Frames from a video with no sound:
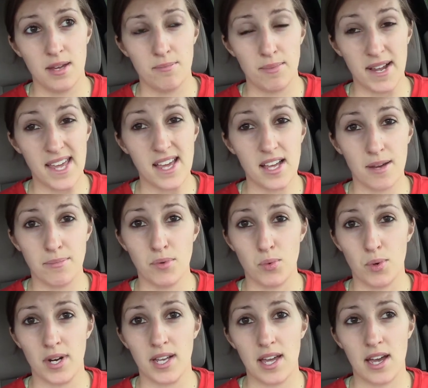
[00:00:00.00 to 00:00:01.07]
Breaking up the
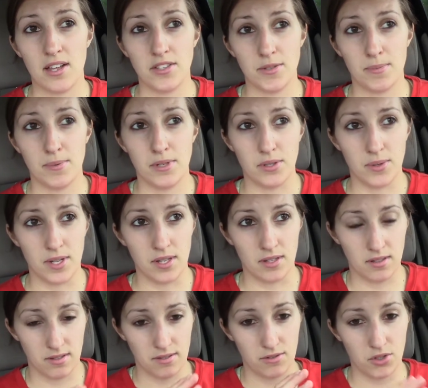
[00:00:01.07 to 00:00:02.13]
workouts
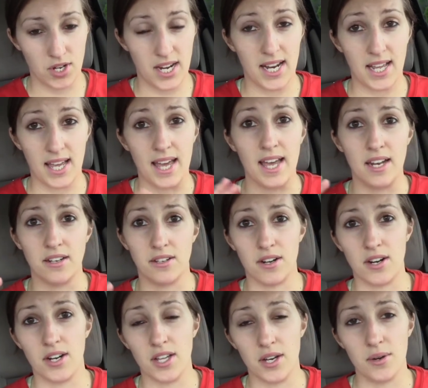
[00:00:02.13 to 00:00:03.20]
between training and
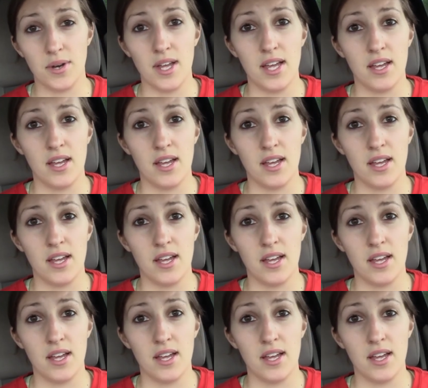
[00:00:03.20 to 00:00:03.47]
cardio